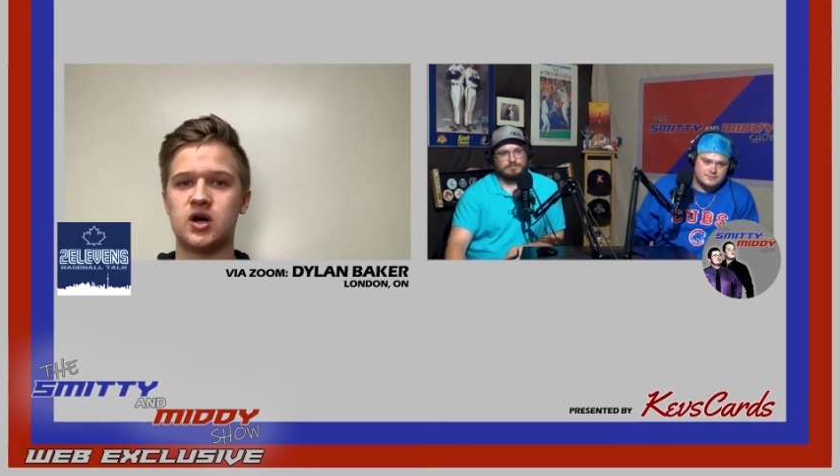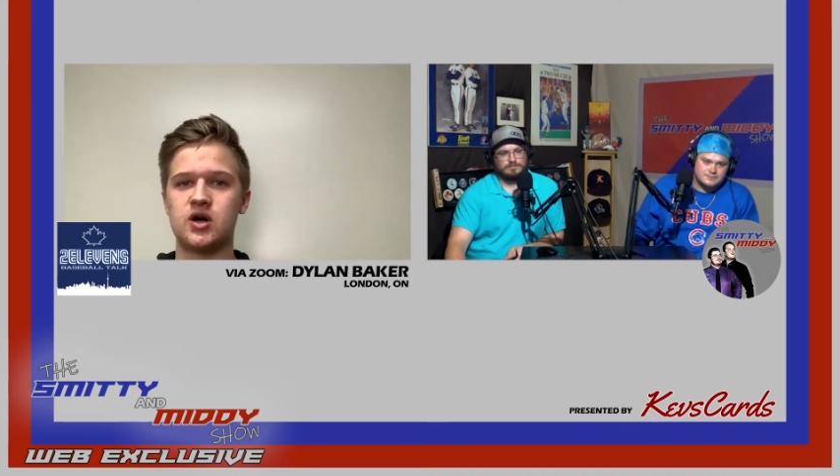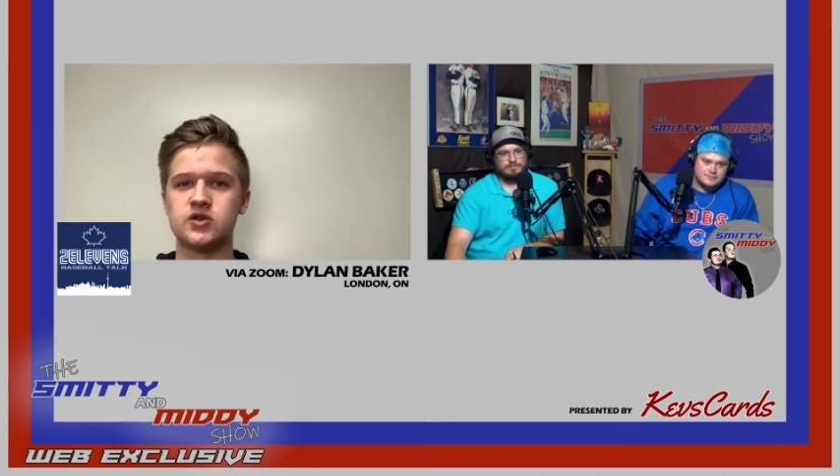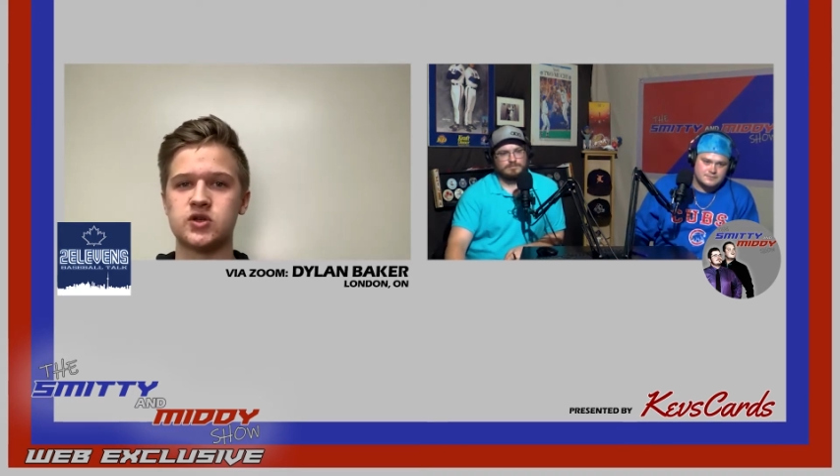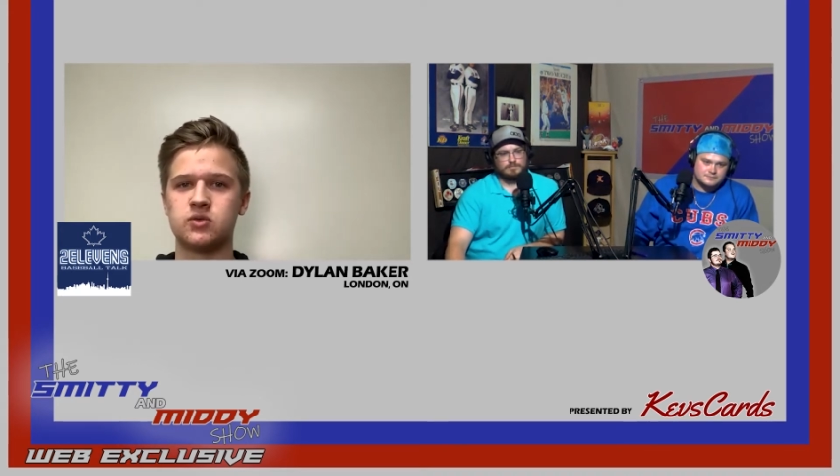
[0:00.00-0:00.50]

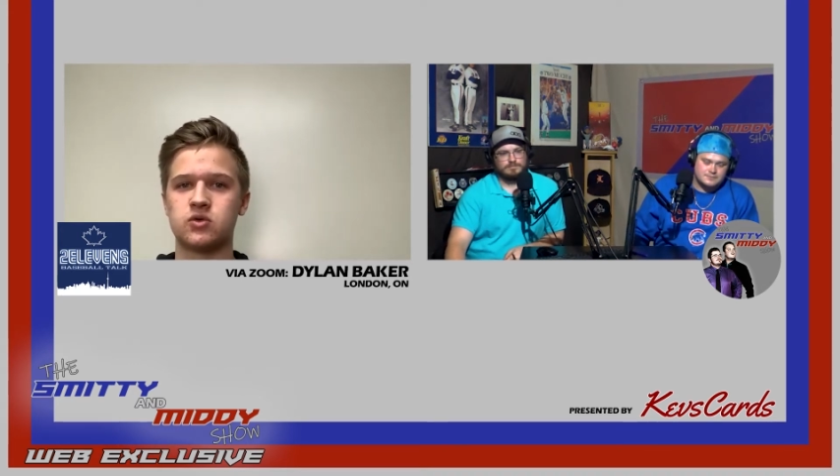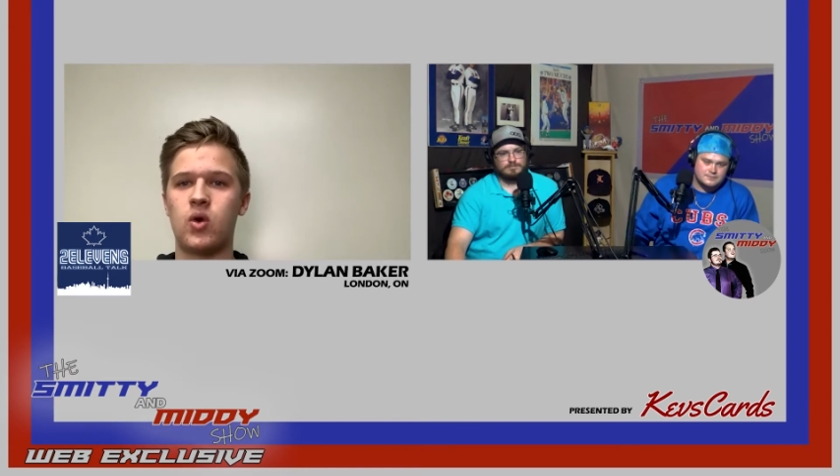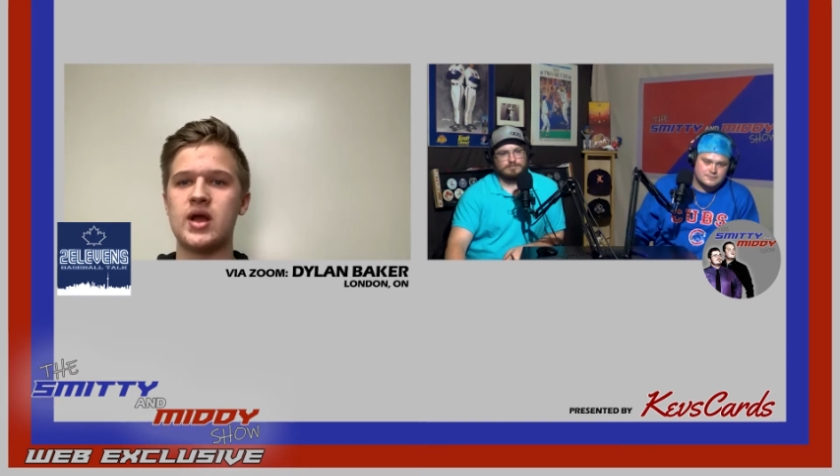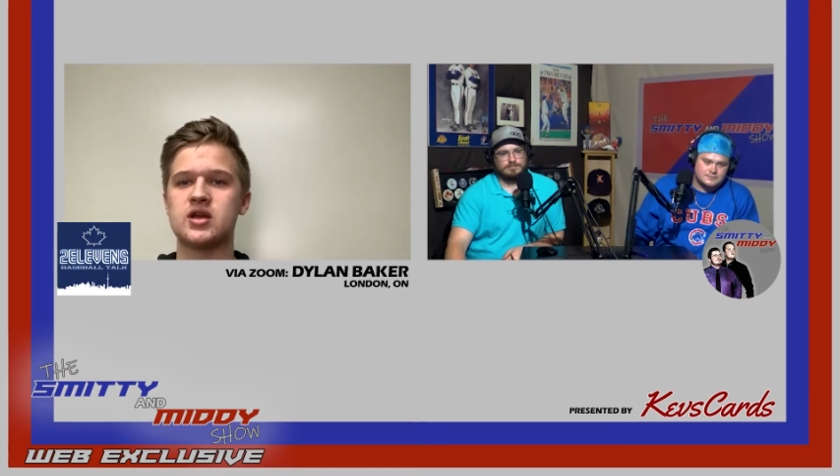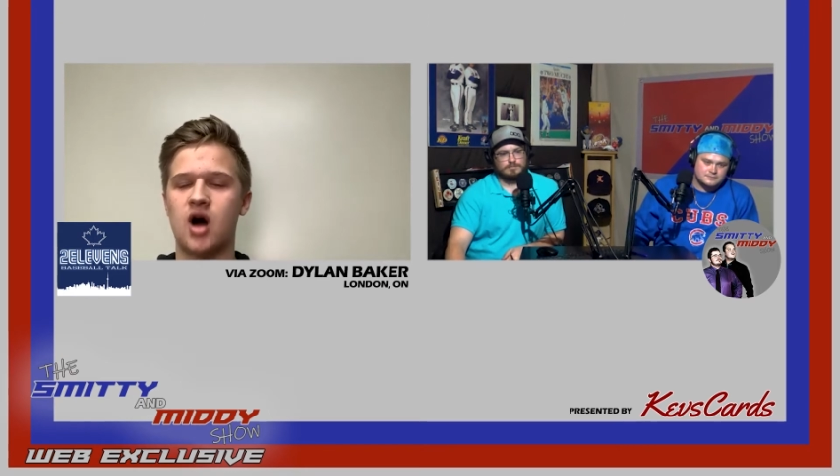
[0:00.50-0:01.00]
also
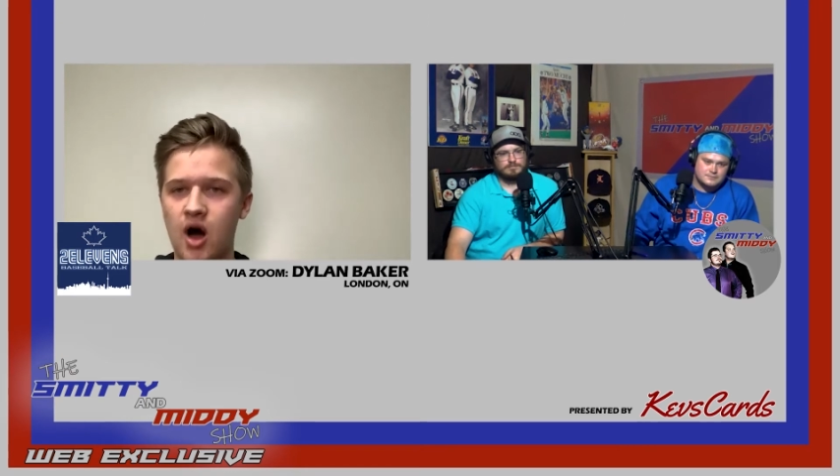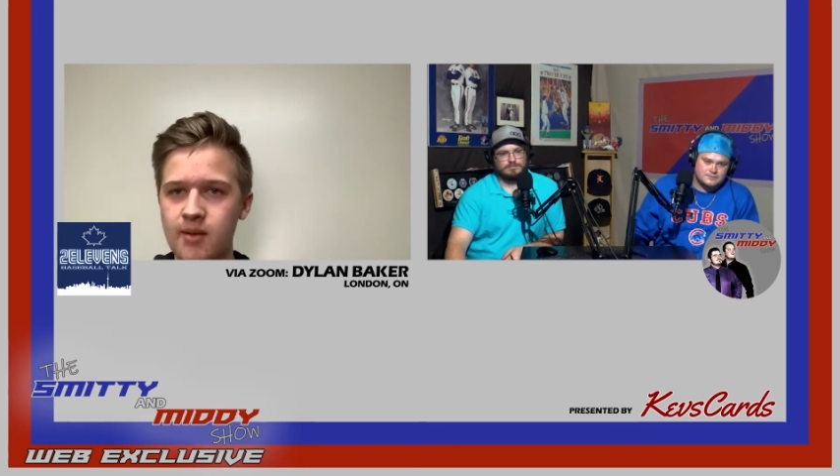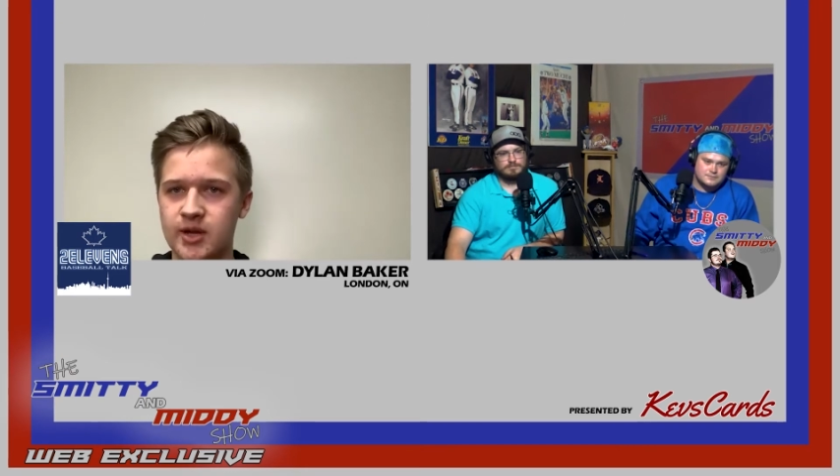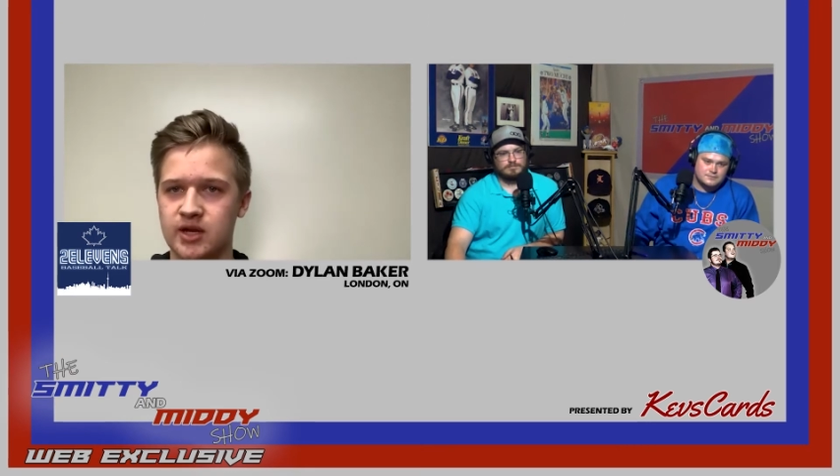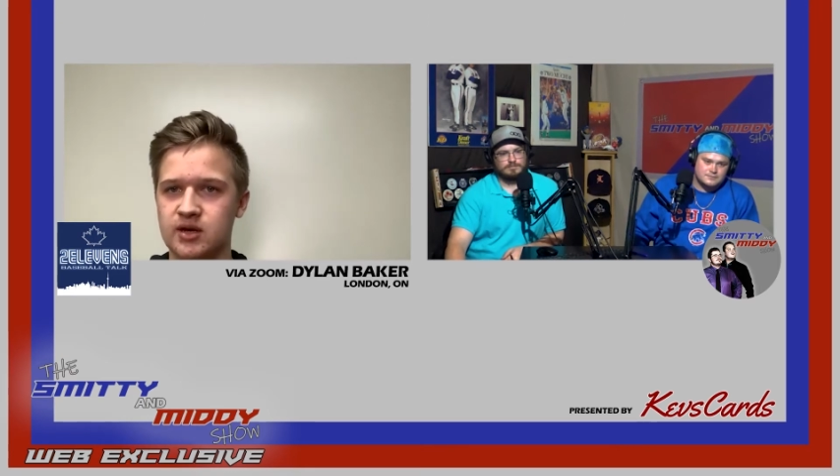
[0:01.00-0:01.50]
quite
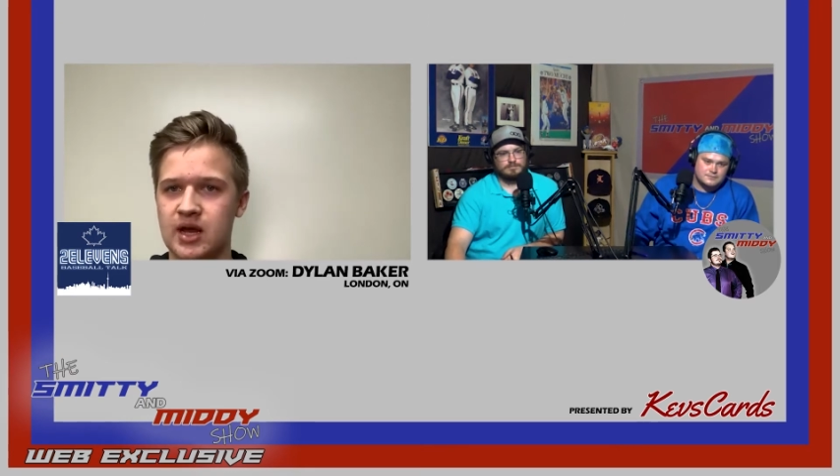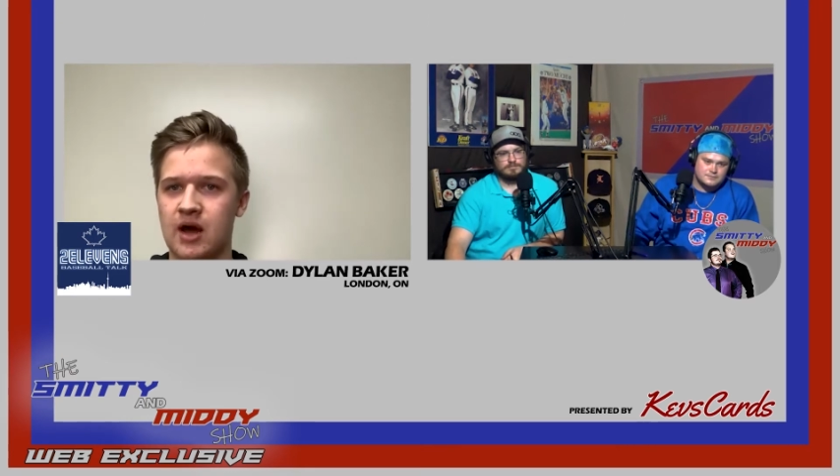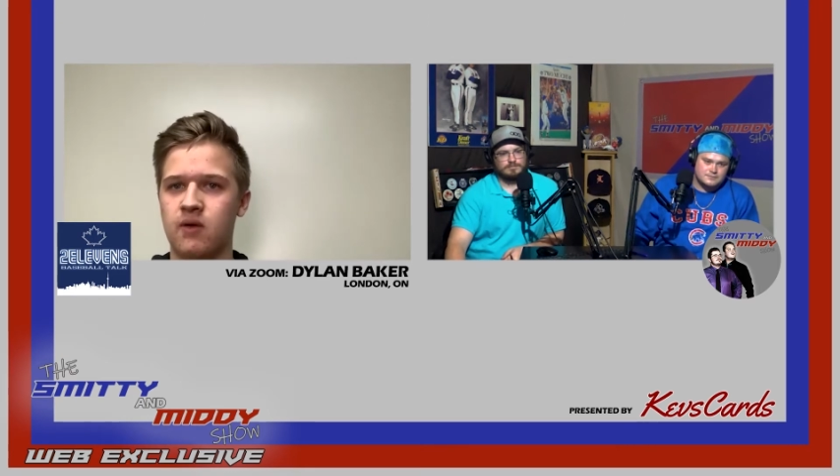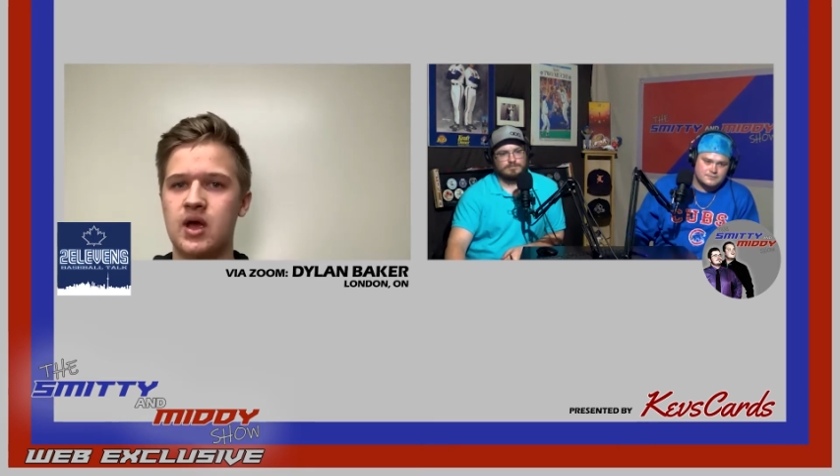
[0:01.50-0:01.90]
common now.